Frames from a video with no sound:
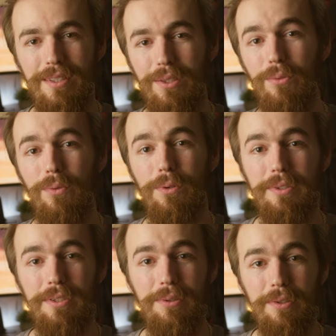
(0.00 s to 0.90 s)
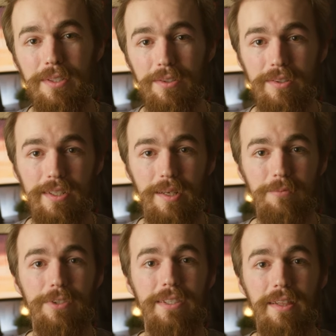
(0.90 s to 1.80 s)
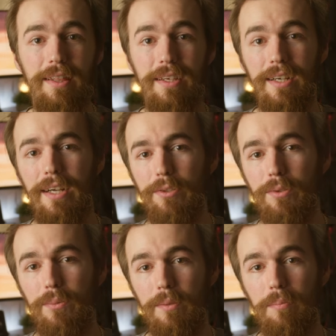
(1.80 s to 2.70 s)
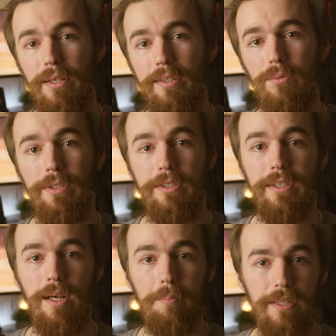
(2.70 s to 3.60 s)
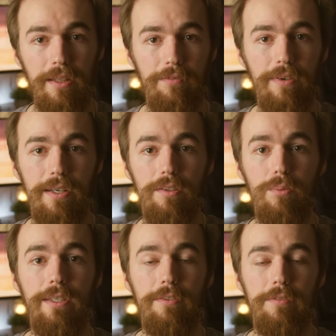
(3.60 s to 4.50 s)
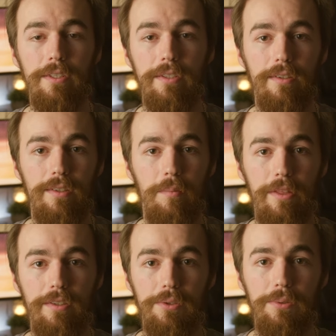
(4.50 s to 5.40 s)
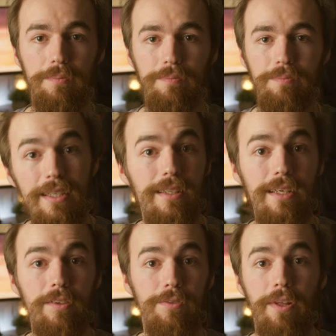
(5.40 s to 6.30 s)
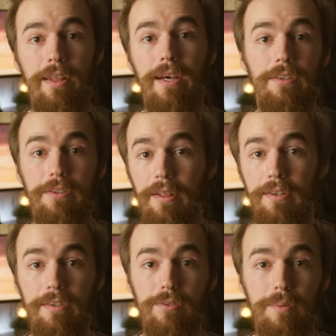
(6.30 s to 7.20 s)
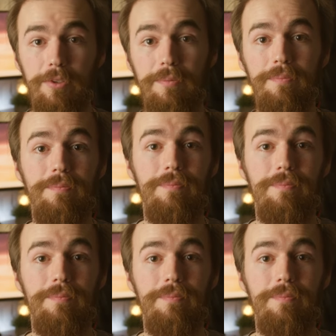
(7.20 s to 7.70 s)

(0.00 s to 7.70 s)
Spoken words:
Don't worry, you don't need to sign up for anything, I just want a place where I can update the files whenever I got something new. Links for that are in the description.